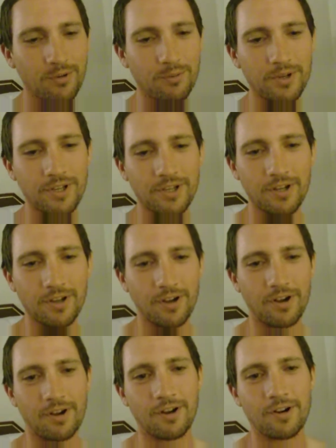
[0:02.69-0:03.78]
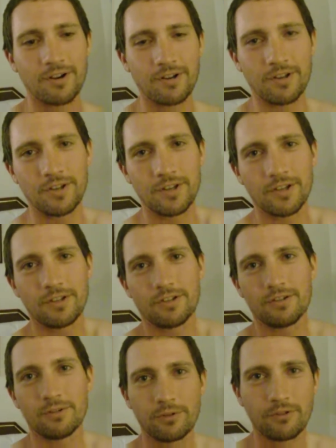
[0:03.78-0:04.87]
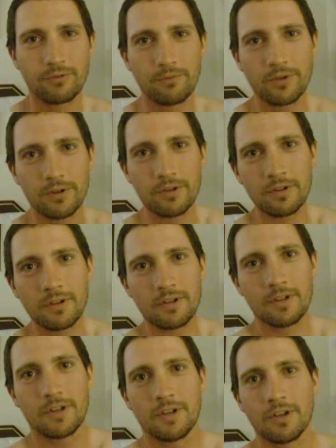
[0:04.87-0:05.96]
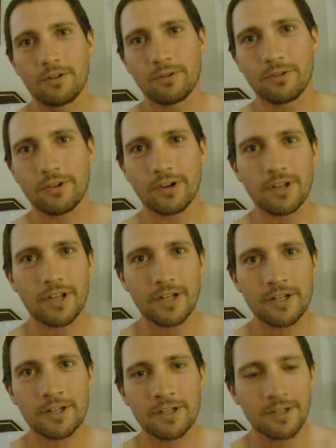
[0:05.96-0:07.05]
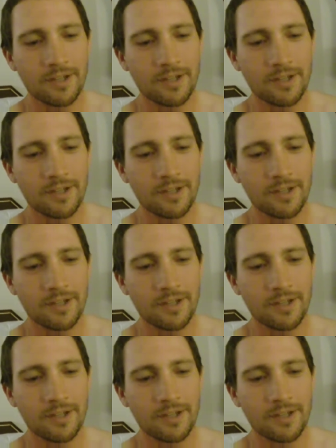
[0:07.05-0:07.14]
We are in Louisville, North Carolina.